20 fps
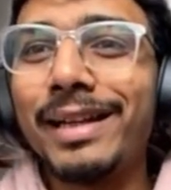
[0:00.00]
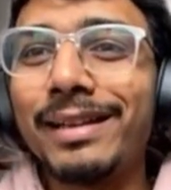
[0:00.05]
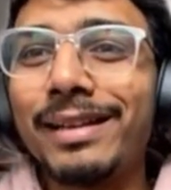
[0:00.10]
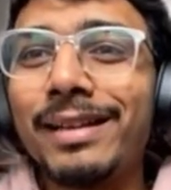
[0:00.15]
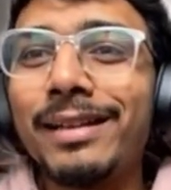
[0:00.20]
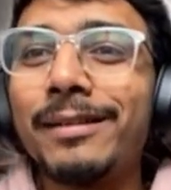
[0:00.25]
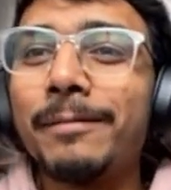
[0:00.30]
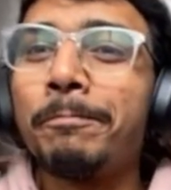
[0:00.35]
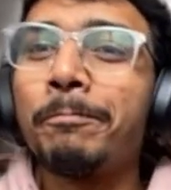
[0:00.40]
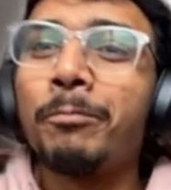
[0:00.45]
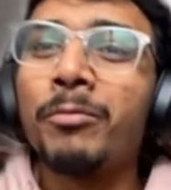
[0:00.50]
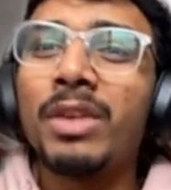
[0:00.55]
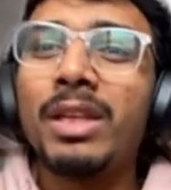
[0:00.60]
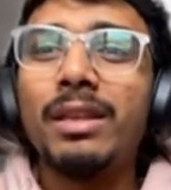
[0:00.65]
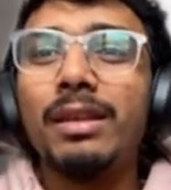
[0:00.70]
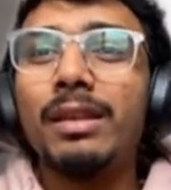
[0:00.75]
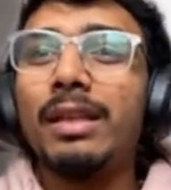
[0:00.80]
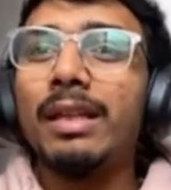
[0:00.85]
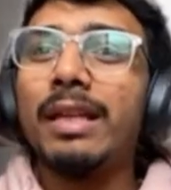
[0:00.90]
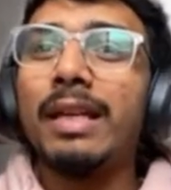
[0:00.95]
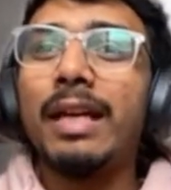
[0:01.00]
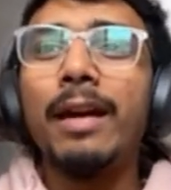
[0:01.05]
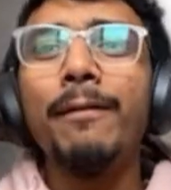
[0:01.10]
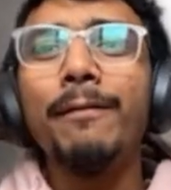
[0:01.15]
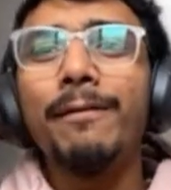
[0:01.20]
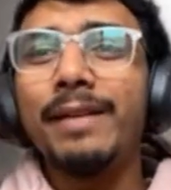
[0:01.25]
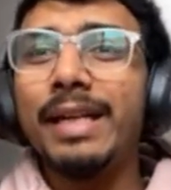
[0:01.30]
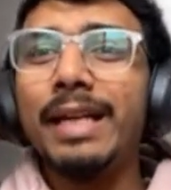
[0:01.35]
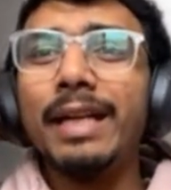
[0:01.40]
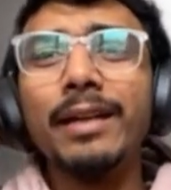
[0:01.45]
like that. They
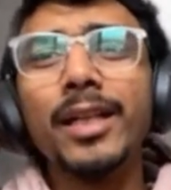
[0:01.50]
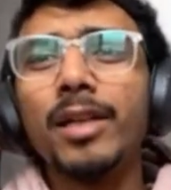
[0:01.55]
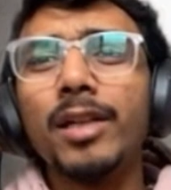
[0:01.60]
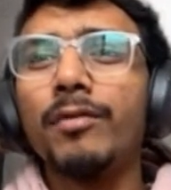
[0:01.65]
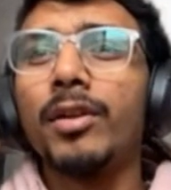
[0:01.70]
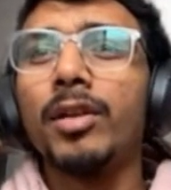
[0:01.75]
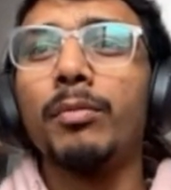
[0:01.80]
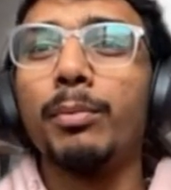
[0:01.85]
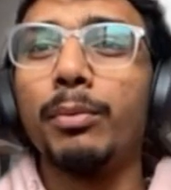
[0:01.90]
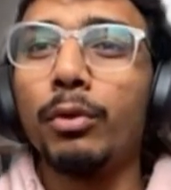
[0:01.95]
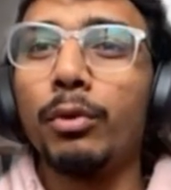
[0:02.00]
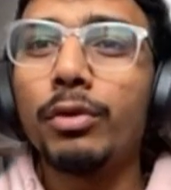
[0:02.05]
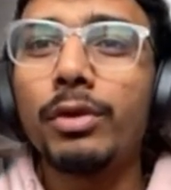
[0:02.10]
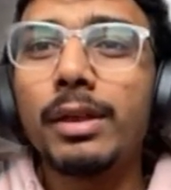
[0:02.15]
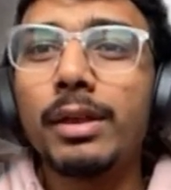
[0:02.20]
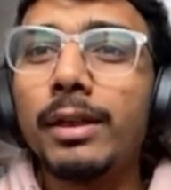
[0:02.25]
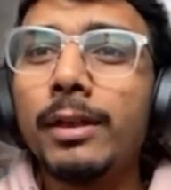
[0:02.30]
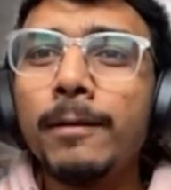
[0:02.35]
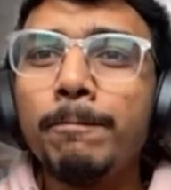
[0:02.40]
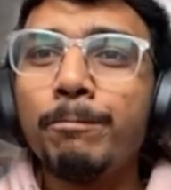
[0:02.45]
have created one portal,